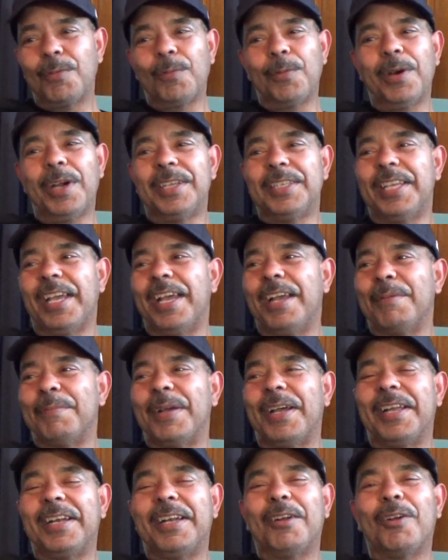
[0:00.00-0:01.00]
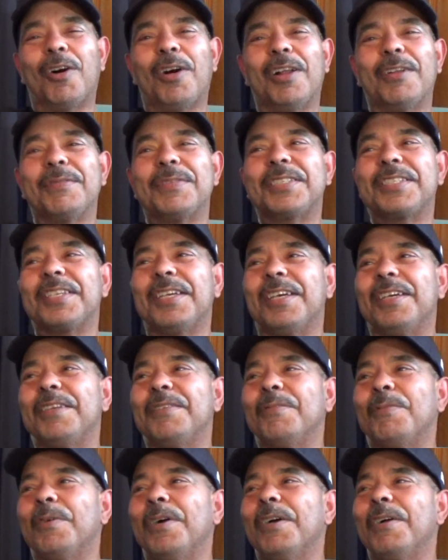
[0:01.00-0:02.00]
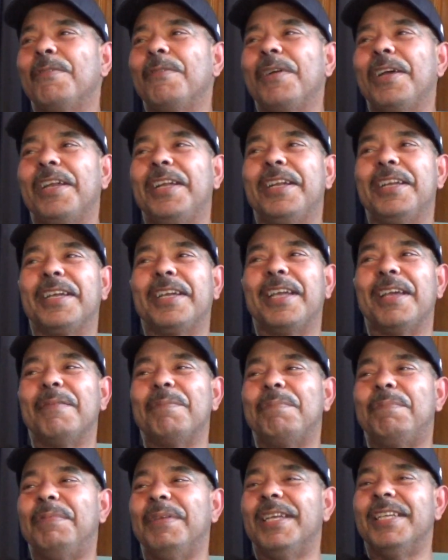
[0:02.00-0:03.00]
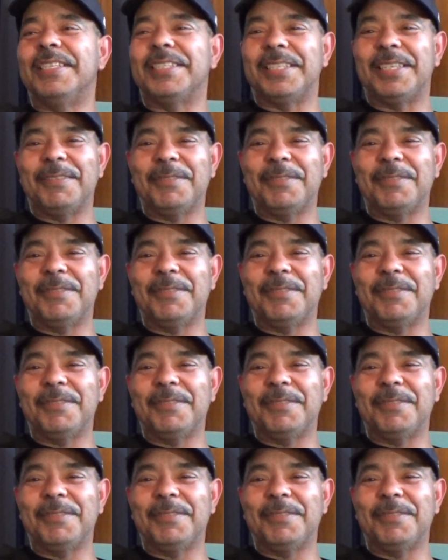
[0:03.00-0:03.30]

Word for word: we're there, man. And all of a sudden, we're ready to get busy.